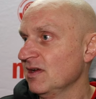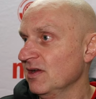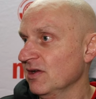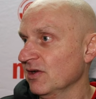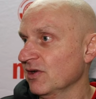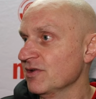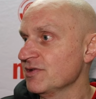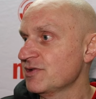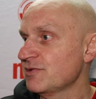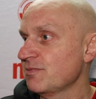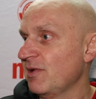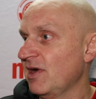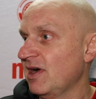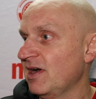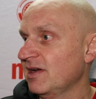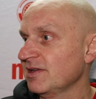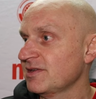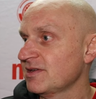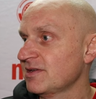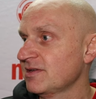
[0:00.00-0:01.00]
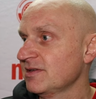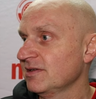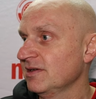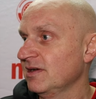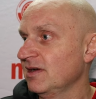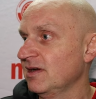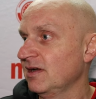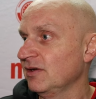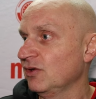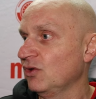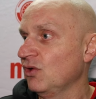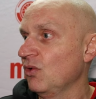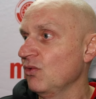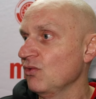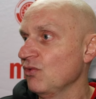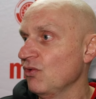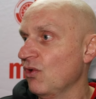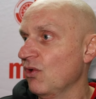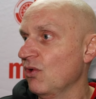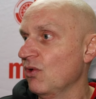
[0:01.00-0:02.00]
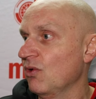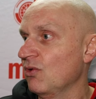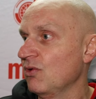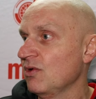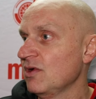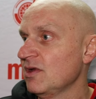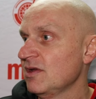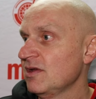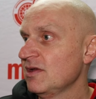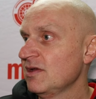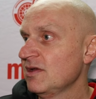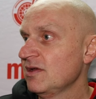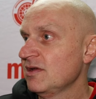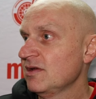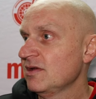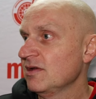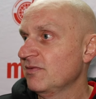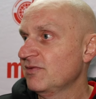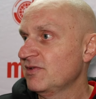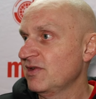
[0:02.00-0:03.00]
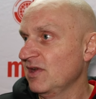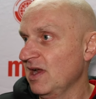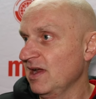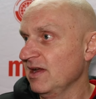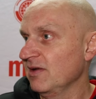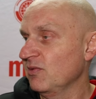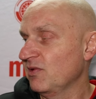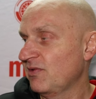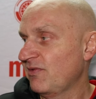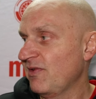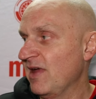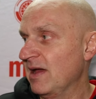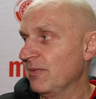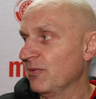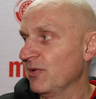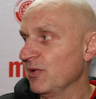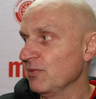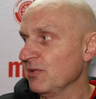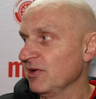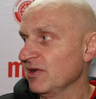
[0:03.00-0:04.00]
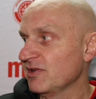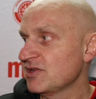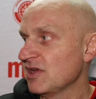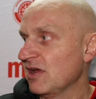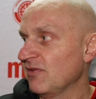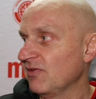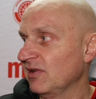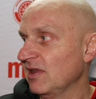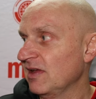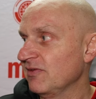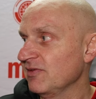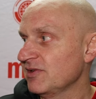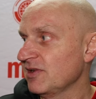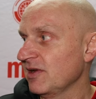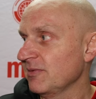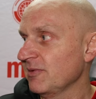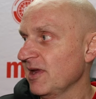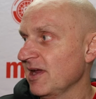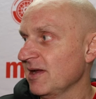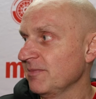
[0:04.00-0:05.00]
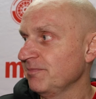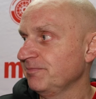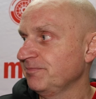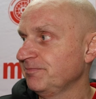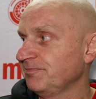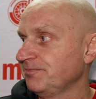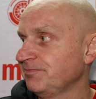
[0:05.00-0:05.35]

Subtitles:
in a good spot. Don't know if tonight with Fabbri would be a 7-11 type game.